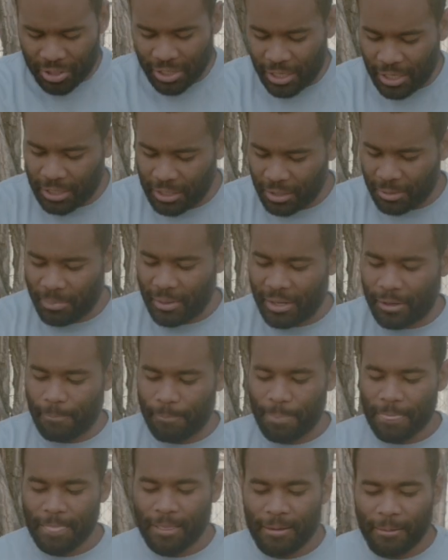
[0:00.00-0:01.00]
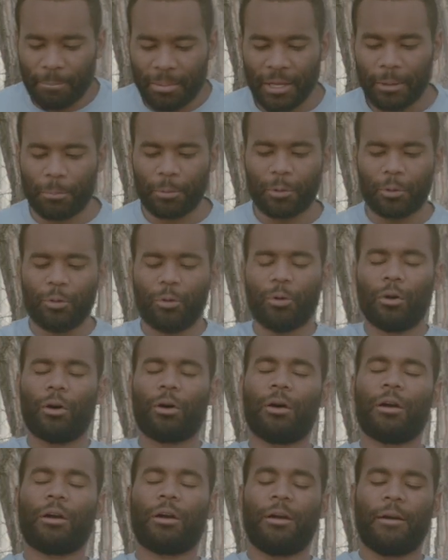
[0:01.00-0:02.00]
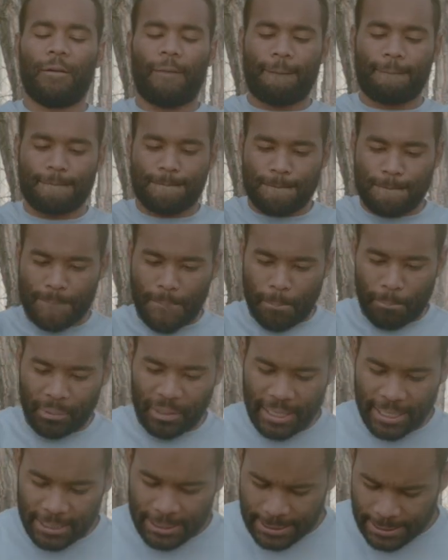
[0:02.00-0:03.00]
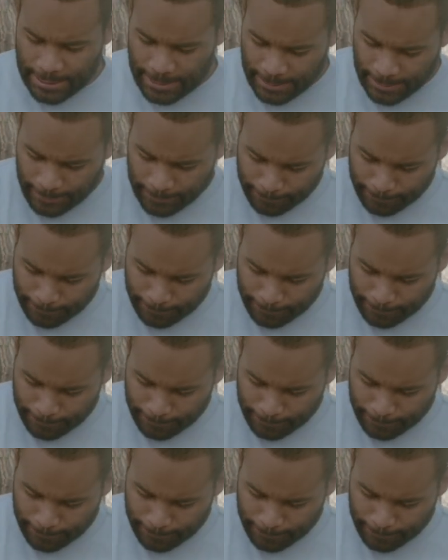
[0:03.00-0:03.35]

talking about people who are blessed